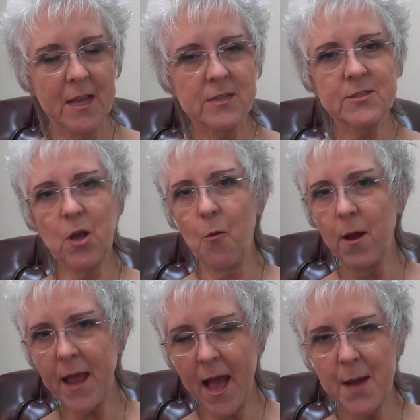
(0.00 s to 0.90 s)
So
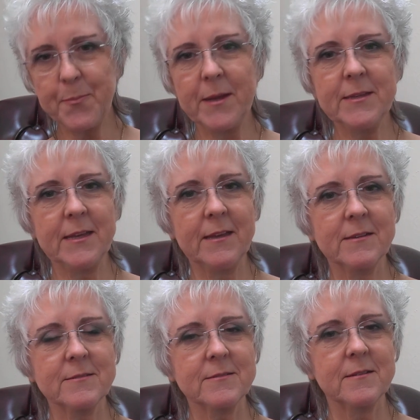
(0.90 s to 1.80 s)
what happened
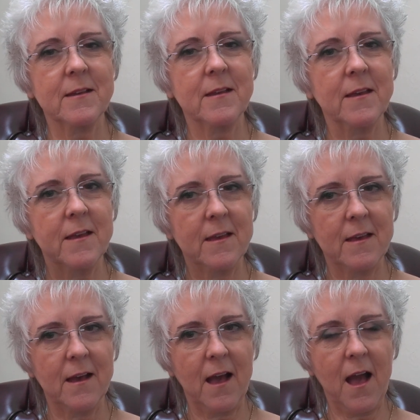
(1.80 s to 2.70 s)
is
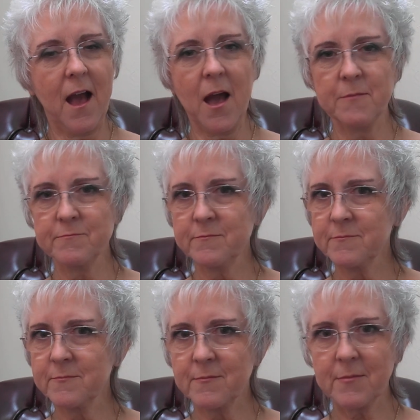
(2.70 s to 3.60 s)
um,
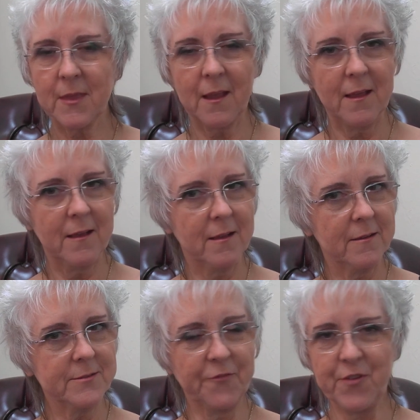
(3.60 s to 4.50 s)

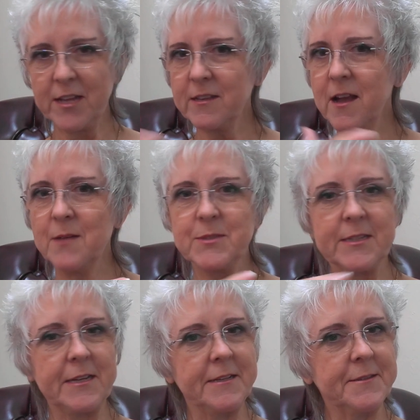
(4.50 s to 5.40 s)
the vet comes
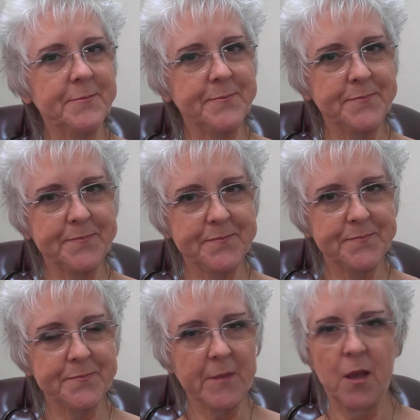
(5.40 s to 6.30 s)
in
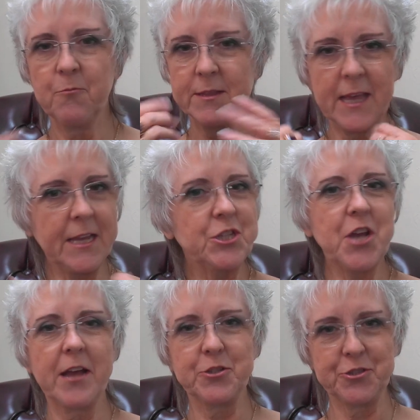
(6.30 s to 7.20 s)
with the
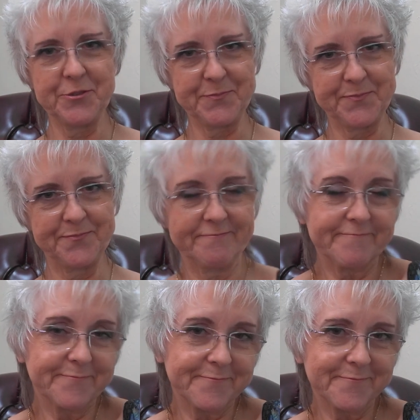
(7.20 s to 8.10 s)
injection.
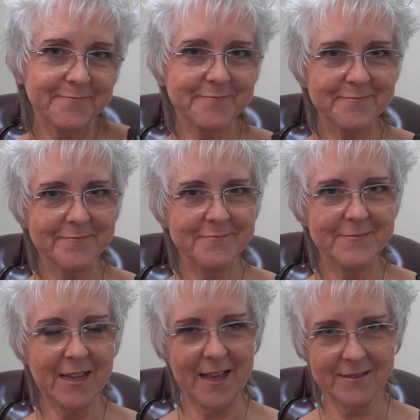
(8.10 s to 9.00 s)

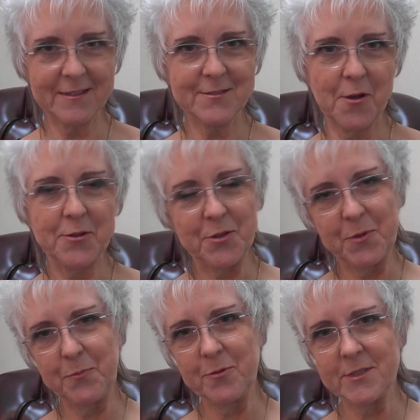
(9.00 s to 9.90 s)
The cat is going to
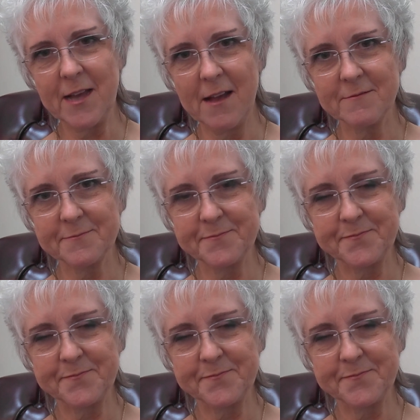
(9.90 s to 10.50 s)
be put down